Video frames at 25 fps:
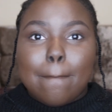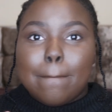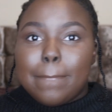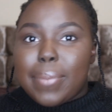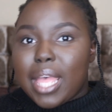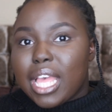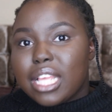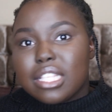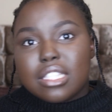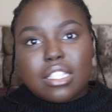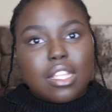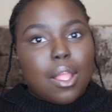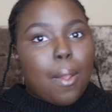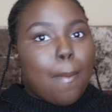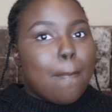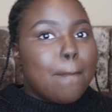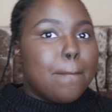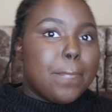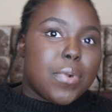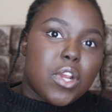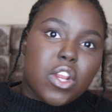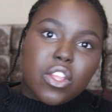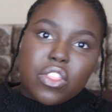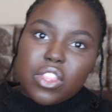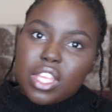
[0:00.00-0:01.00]
Best
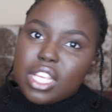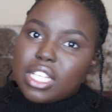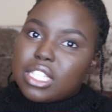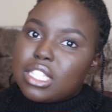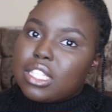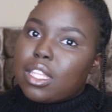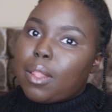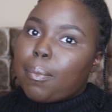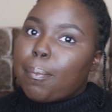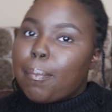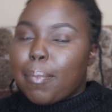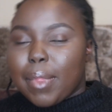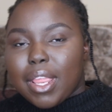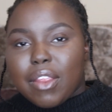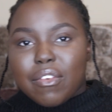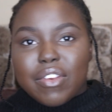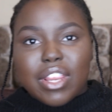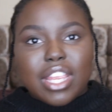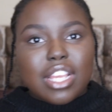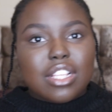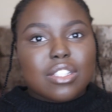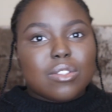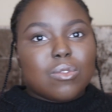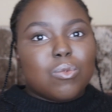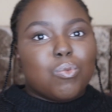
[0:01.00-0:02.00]
birth
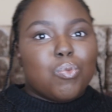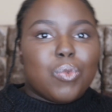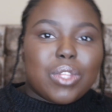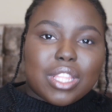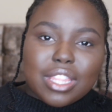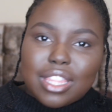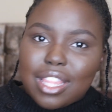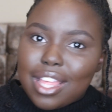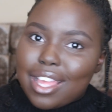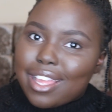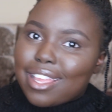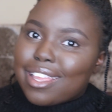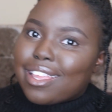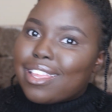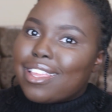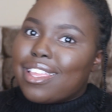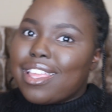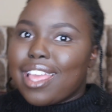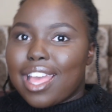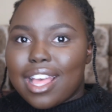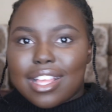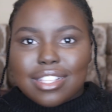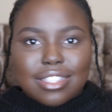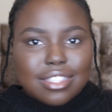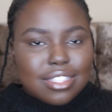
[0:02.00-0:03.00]
experience with that
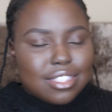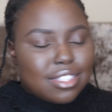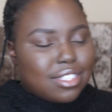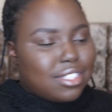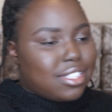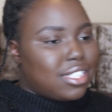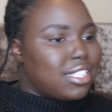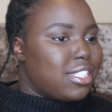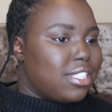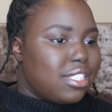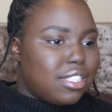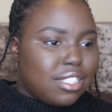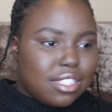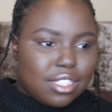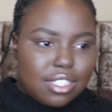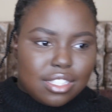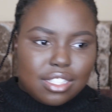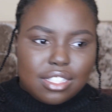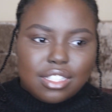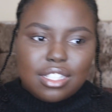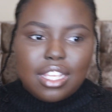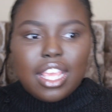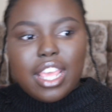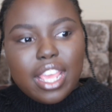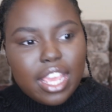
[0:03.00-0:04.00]
gas and
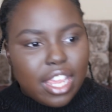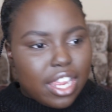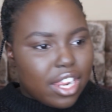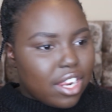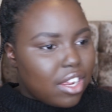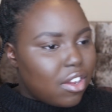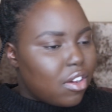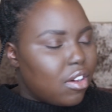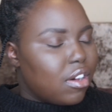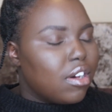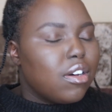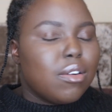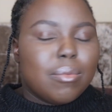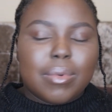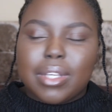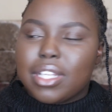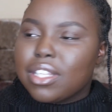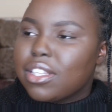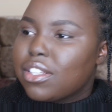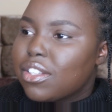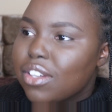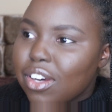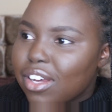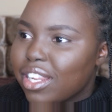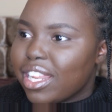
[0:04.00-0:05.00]
air. Oh my
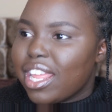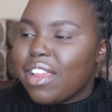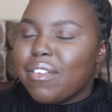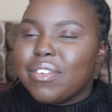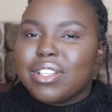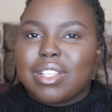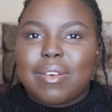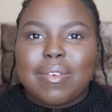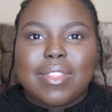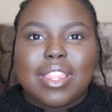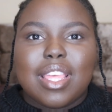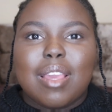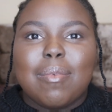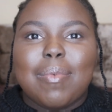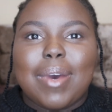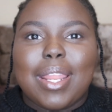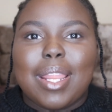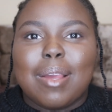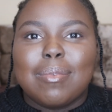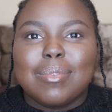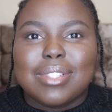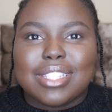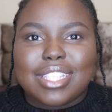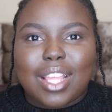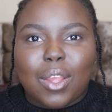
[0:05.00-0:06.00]
god, every time I think about
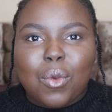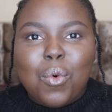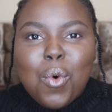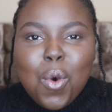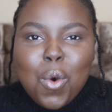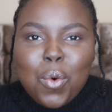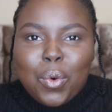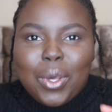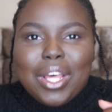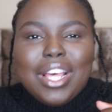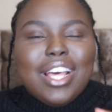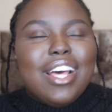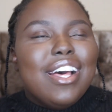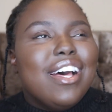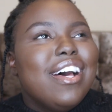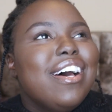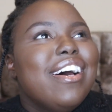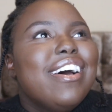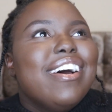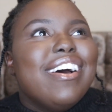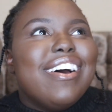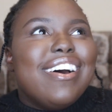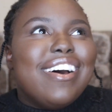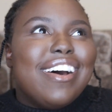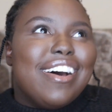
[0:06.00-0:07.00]
it, I'm just like, whoa.
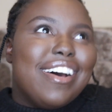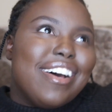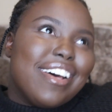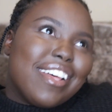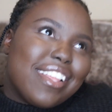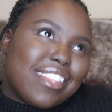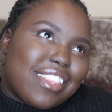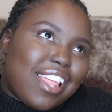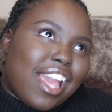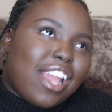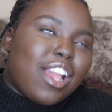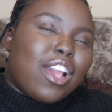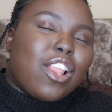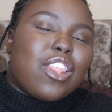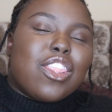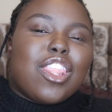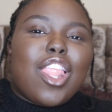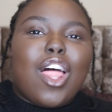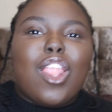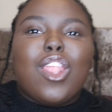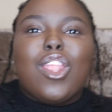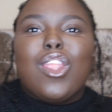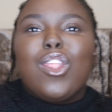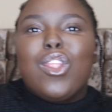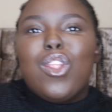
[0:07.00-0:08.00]
Oh, thank
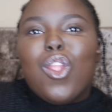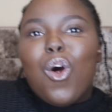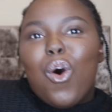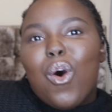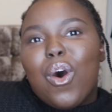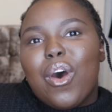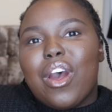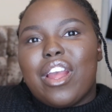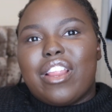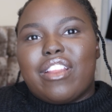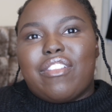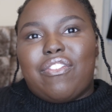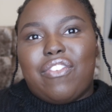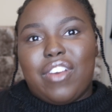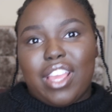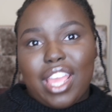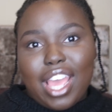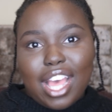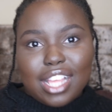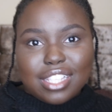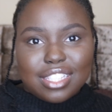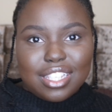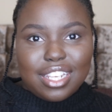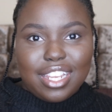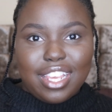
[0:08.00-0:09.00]
the Lord for
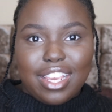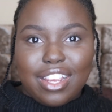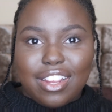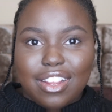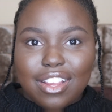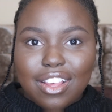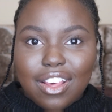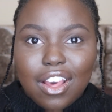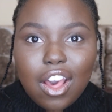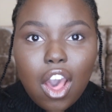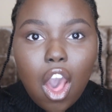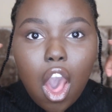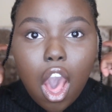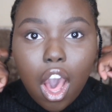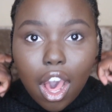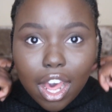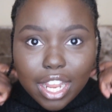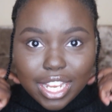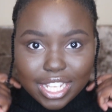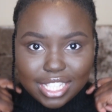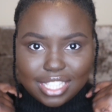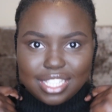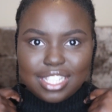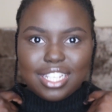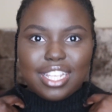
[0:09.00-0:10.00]
gas and air.
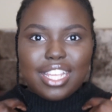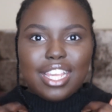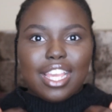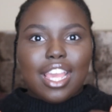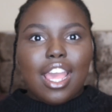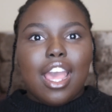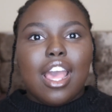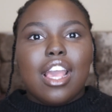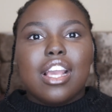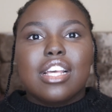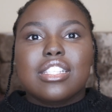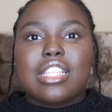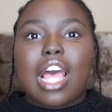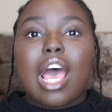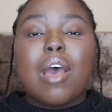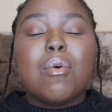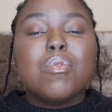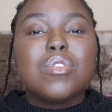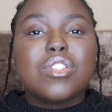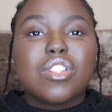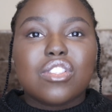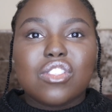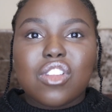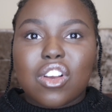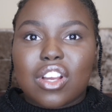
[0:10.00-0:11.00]
Honestly, because I
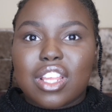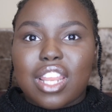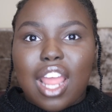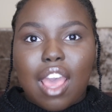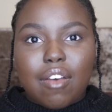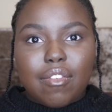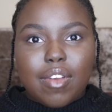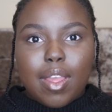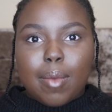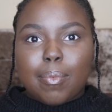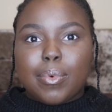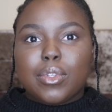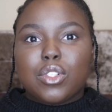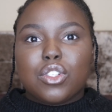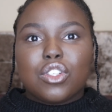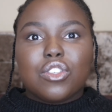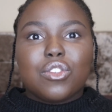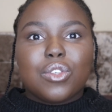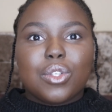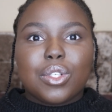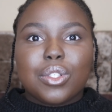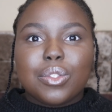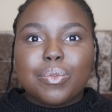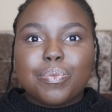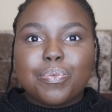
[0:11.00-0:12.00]
was not gonna have an
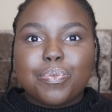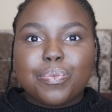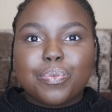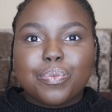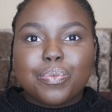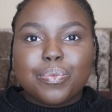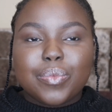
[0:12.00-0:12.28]
epidural.